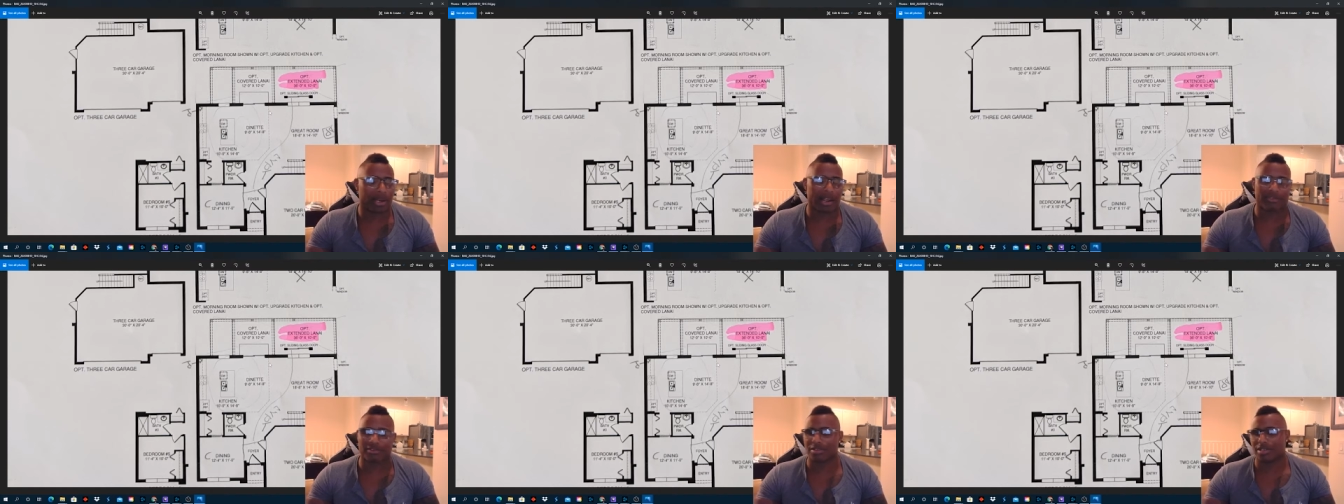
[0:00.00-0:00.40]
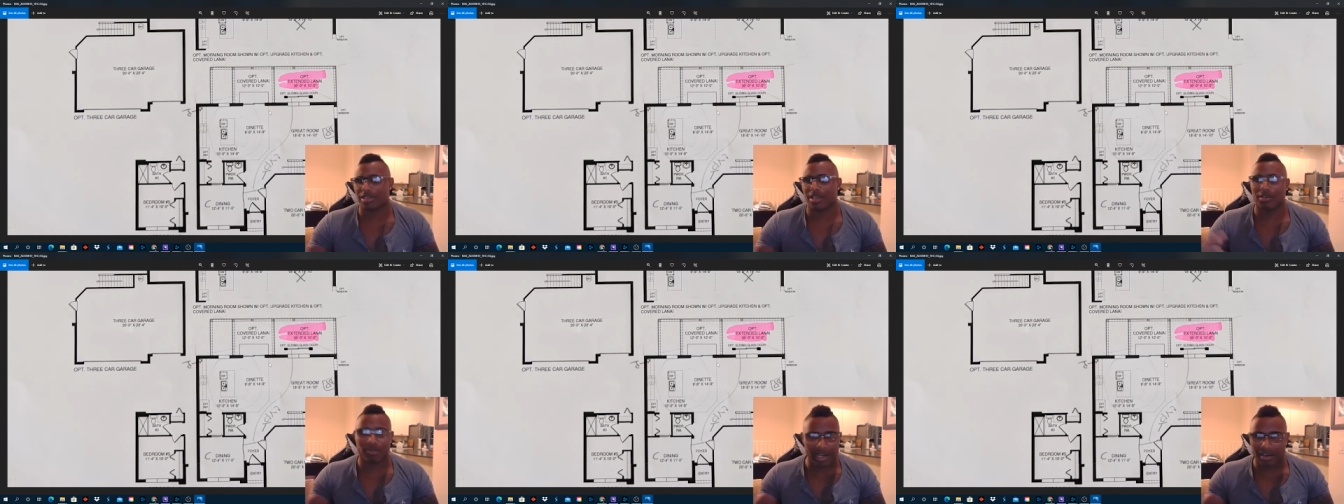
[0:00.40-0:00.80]
after
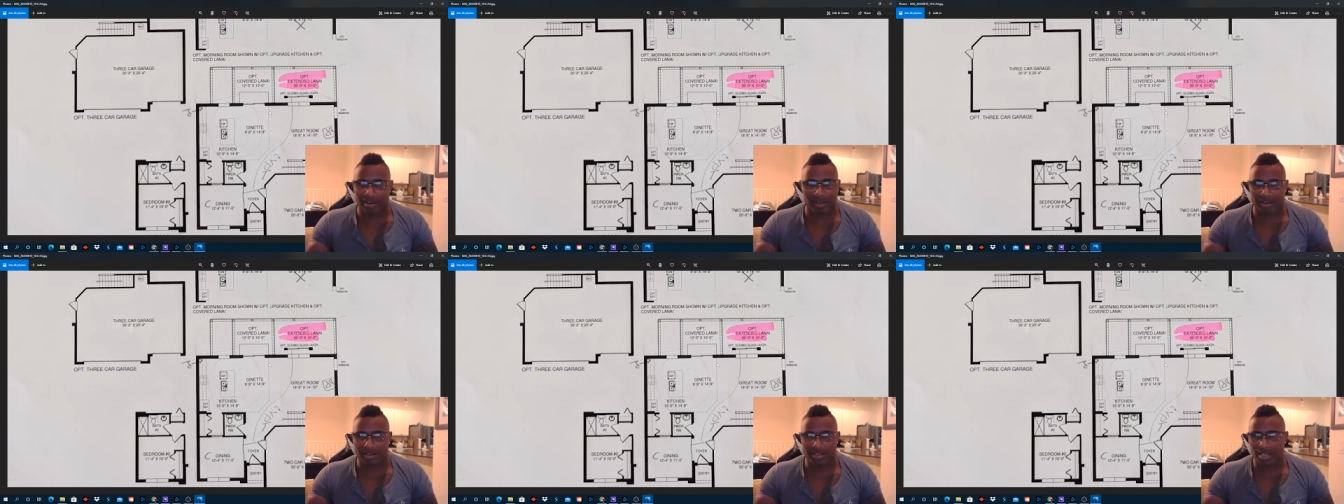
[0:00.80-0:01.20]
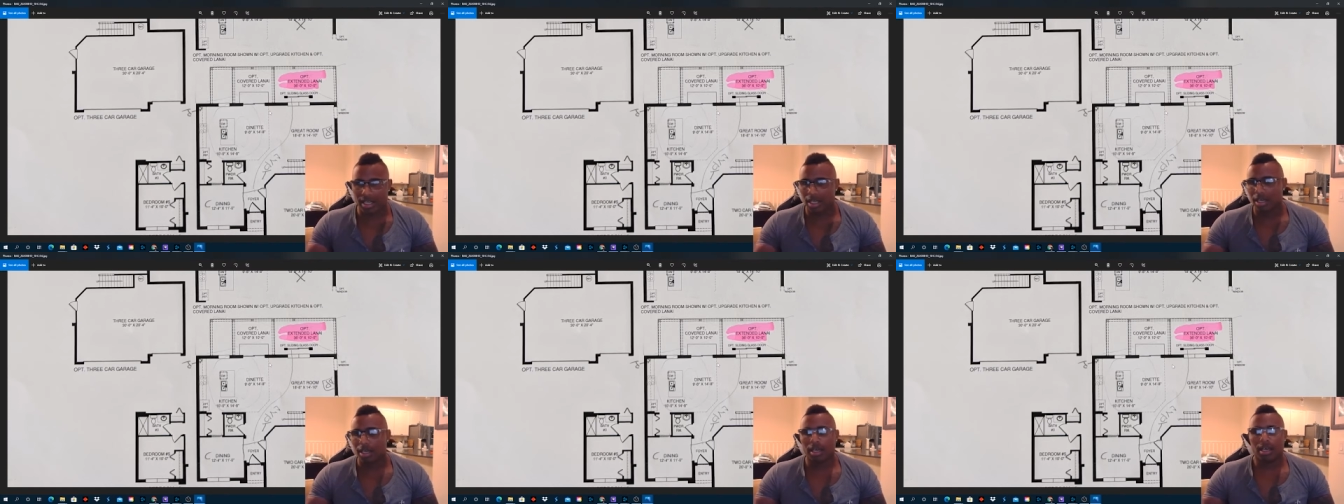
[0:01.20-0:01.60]
seeing renders
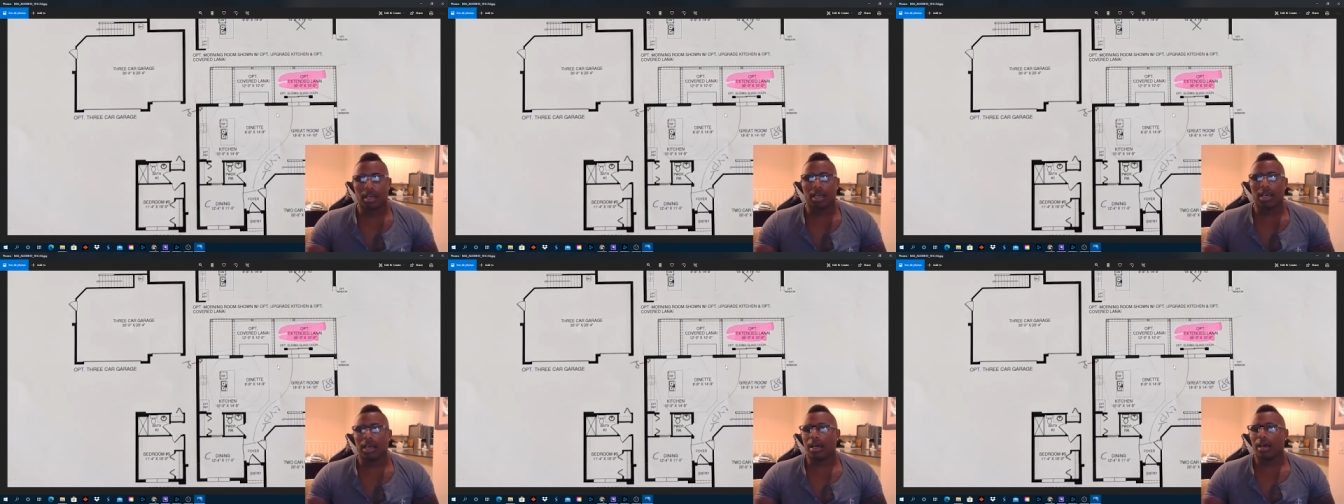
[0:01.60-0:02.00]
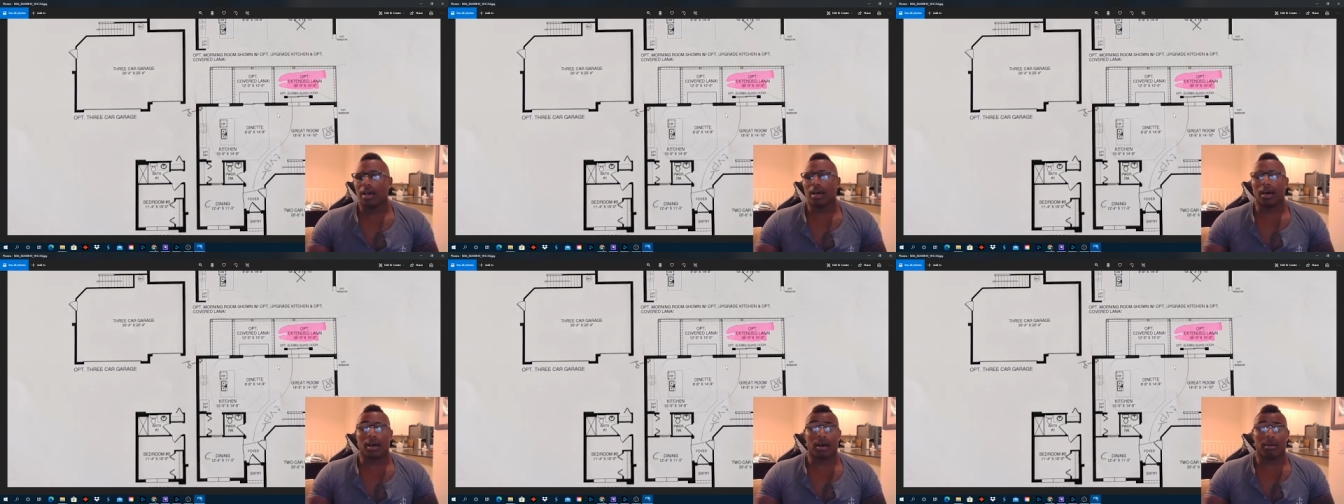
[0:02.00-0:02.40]

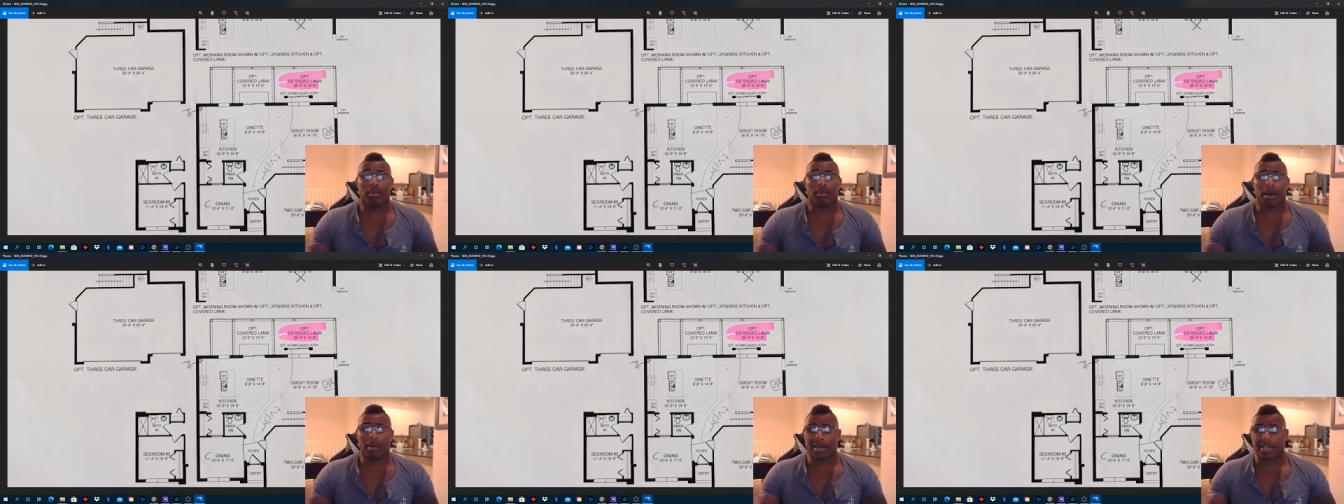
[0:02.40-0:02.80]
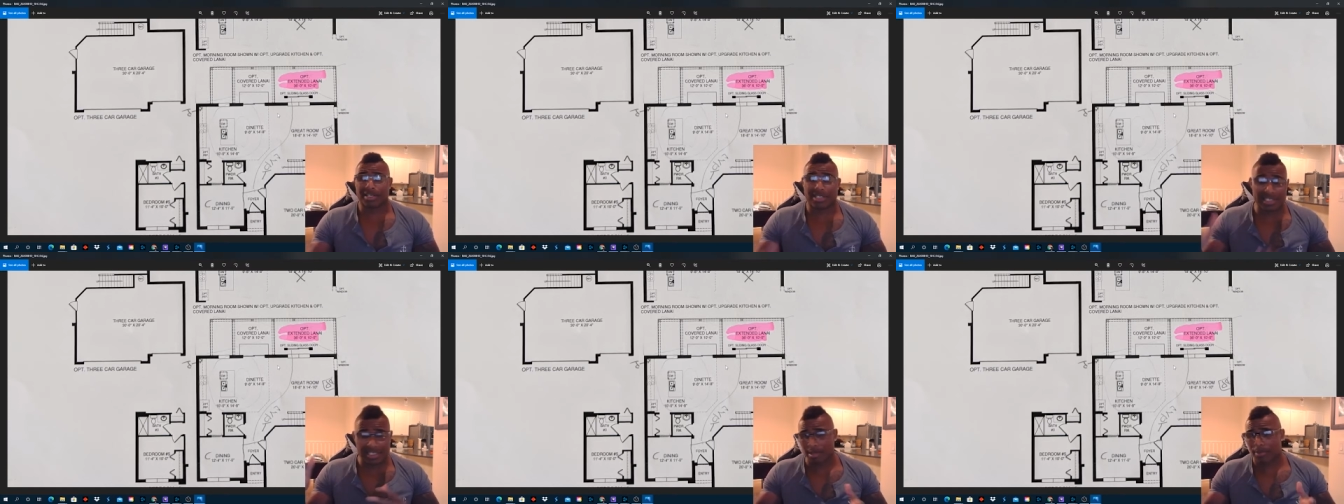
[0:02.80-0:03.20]
um, I'm on a
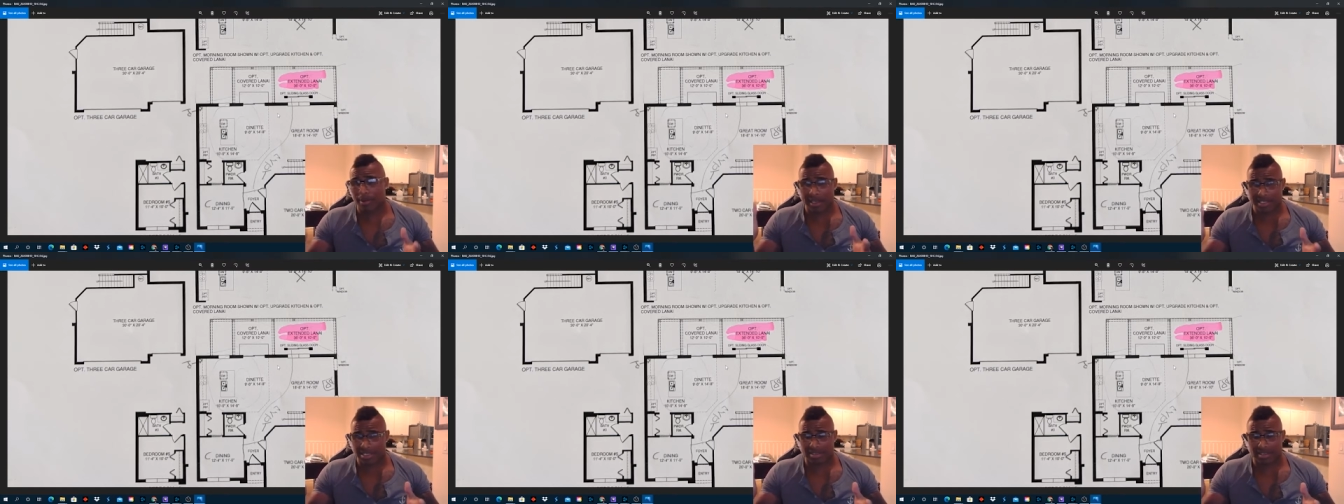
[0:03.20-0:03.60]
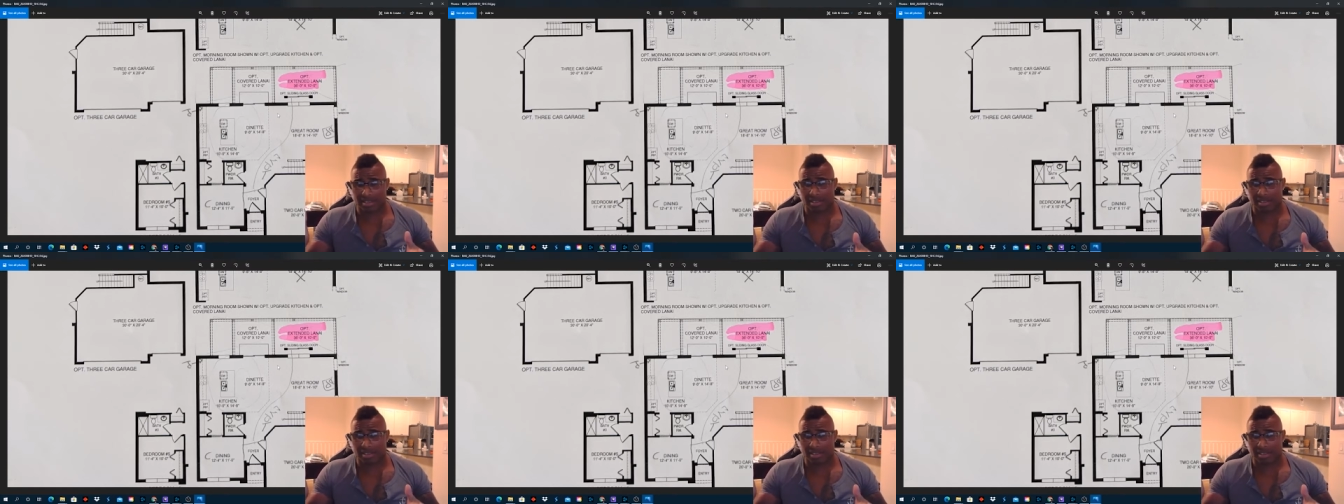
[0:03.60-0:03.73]
60 by 60